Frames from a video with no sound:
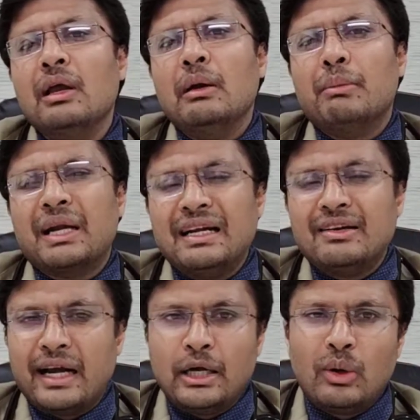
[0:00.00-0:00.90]
but i'll
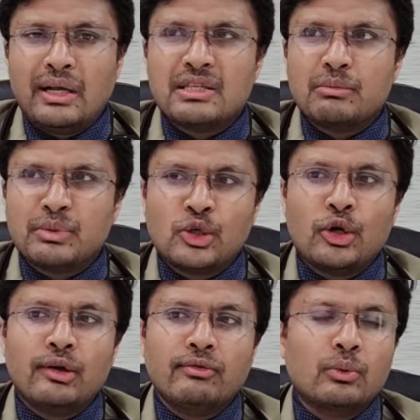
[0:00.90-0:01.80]
try to answer
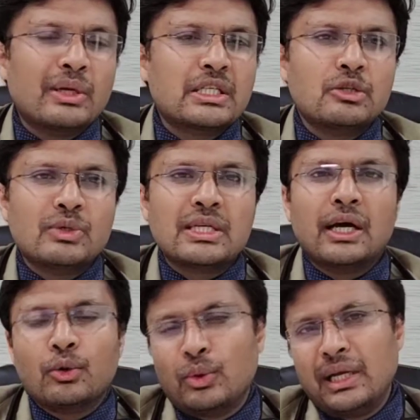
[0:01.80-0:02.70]
majority of the questions which
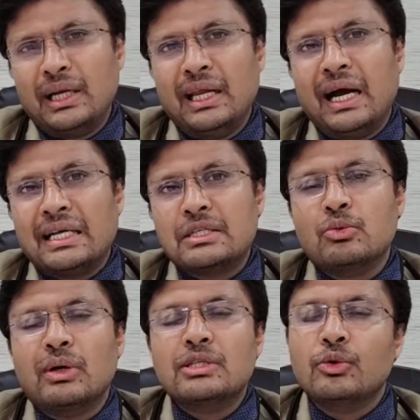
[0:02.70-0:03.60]
are routinely asked
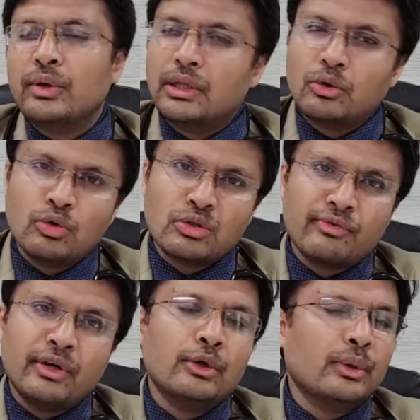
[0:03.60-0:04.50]
to us during the course
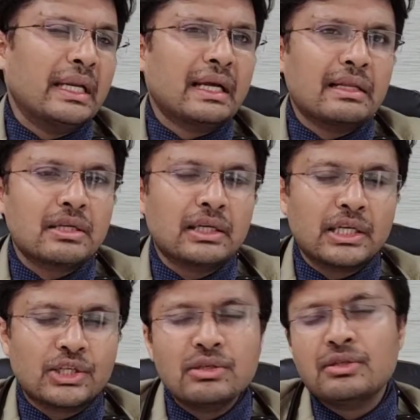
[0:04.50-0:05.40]
of our routine
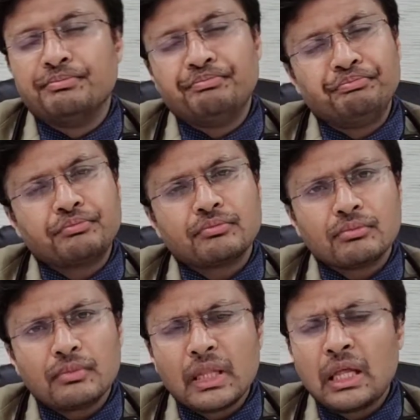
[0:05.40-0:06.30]
consultations
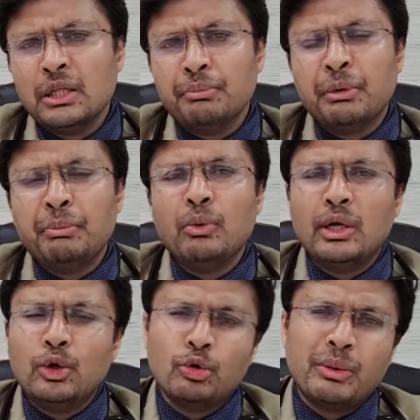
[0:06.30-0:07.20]
the people who are
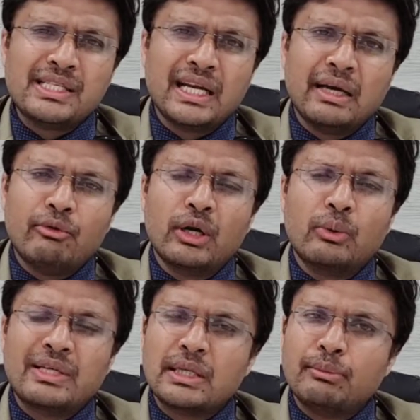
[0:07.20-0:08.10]
new to my channel i would
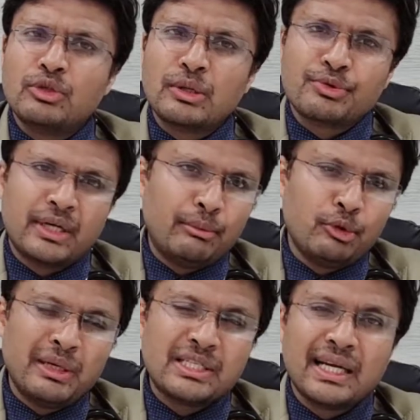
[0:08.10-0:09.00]
request them to subscribe
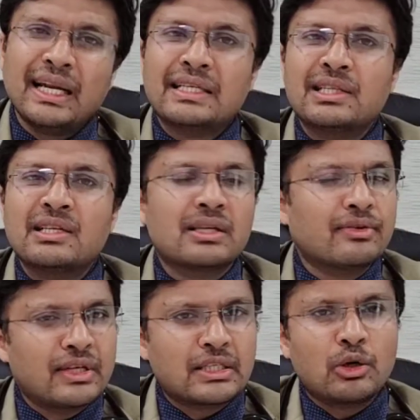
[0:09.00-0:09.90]
to my channel as this
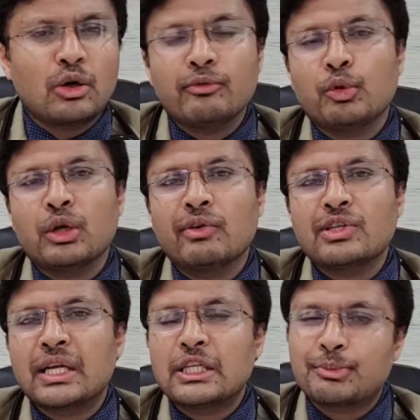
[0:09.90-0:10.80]
gives us a lot of
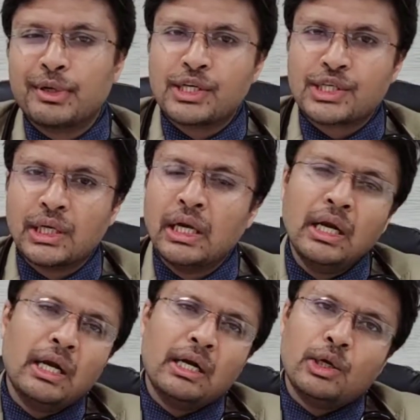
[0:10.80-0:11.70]
motivation and inspiration
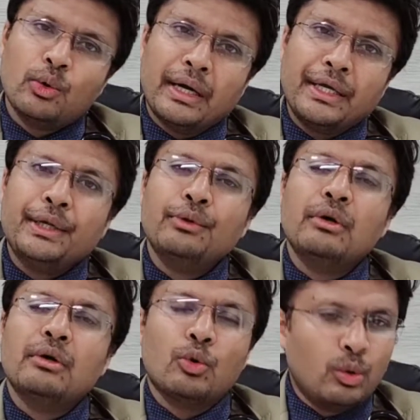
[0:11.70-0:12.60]
to continue
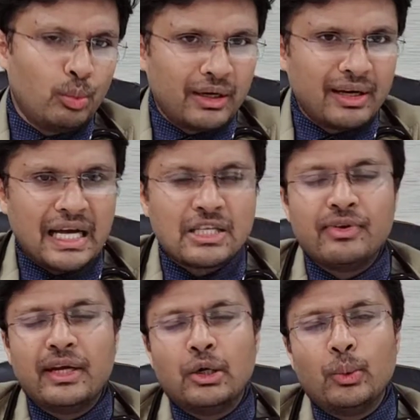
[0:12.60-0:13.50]
the good work as
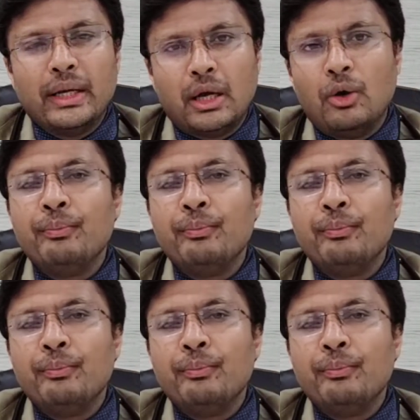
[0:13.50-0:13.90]
we are doing now